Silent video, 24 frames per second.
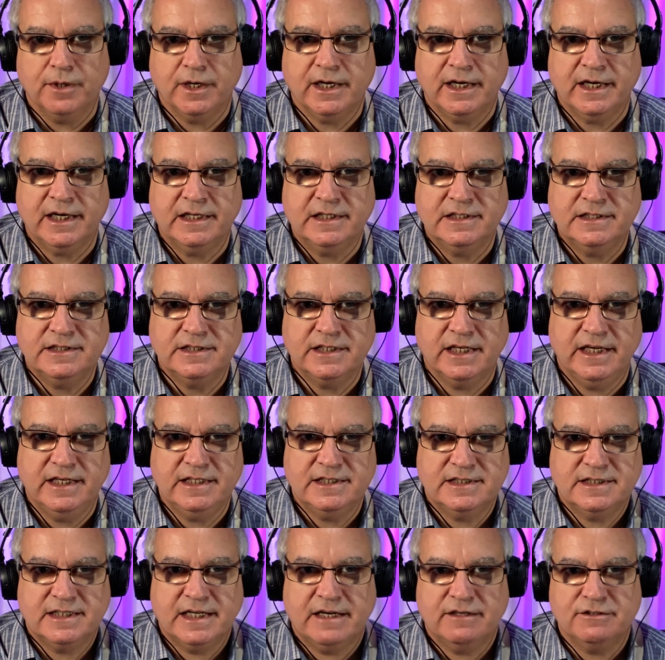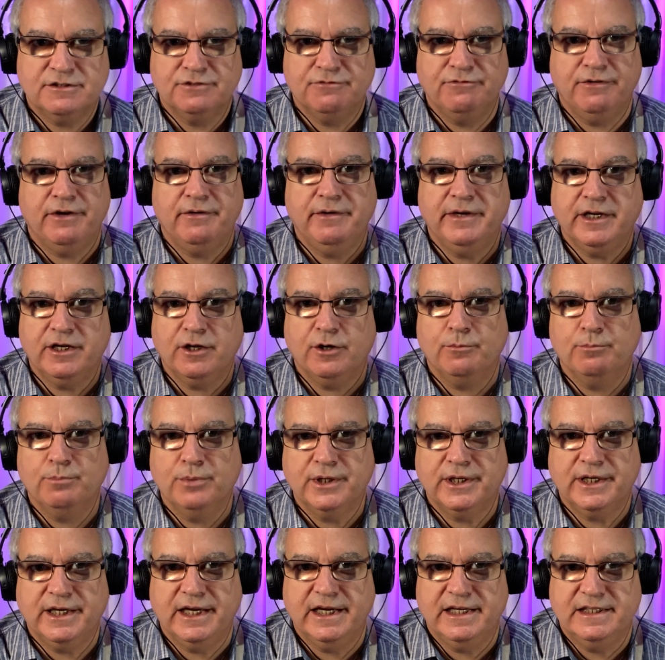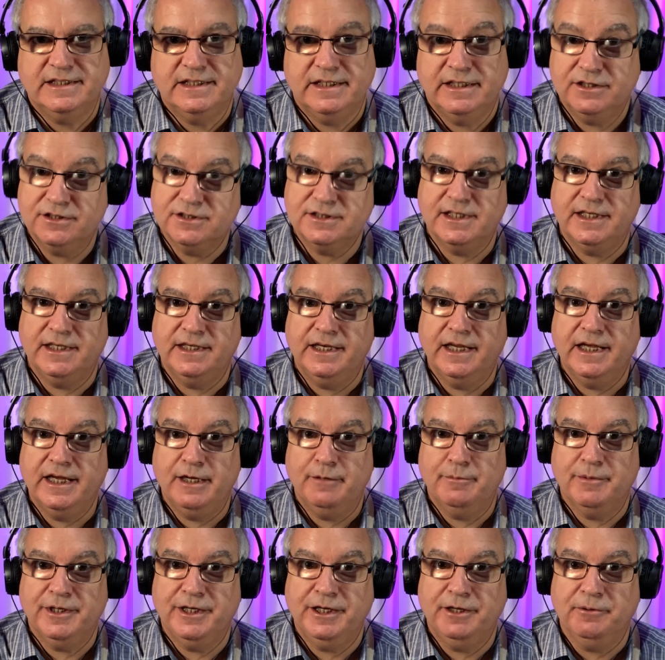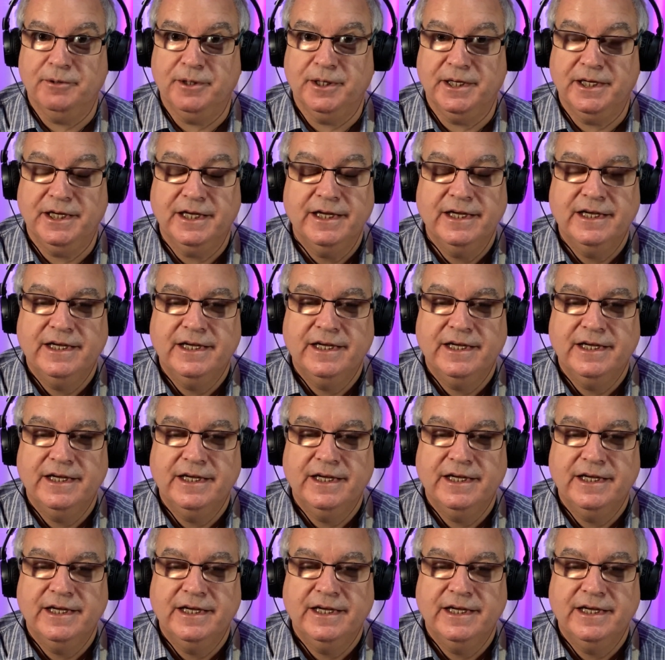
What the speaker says: and it sounds very complicated. It does in name anyway.